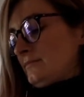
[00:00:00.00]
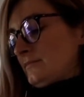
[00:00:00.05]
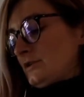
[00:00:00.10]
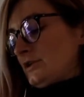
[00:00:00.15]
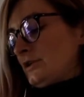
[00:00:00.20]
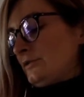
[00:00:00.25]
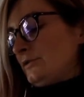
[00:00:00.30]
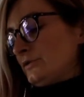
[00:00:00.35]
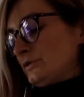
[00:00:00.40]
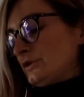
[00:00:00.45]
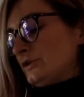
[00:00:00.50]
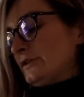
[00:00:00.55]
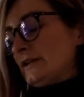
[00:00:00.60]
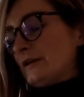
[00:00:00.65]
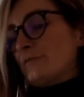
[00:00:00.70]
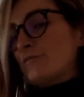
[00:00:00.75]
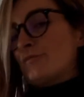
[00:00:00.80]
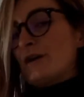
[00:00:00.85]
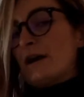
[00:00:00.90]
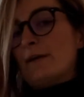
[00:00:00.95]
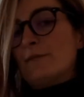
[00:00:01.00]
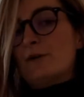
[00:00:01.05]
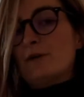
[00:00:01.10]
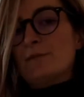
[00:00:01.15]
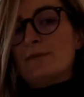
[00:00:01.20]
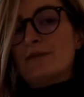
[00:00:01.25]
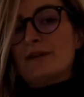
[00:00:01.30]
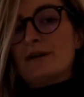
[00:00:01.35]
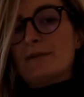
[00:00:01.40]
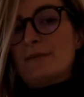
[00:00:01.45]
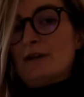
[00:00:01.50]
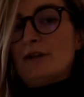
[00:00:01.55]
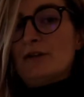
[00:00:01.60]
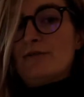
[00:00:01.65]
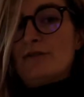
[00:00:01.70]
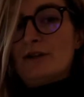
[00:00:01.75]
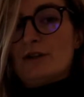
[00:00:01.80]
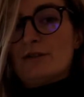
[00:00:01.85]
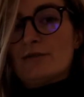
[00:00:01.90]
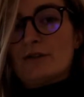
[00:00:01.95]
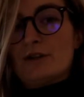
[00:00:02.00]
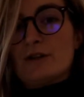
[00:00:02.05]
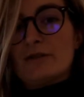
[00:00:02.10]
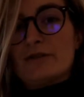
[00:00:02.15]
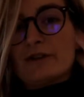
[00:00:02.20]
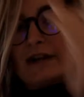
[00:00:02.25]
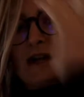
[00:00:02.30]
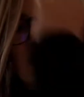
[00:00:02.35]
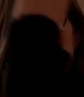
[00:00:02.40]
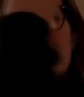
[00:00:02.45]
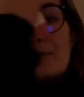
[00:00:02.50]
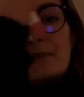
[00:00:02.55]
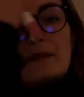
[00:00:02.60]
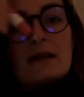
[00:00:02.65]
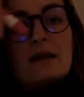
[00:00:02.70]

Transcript: I hope you're all calling out prime numbers at me over and over and over again.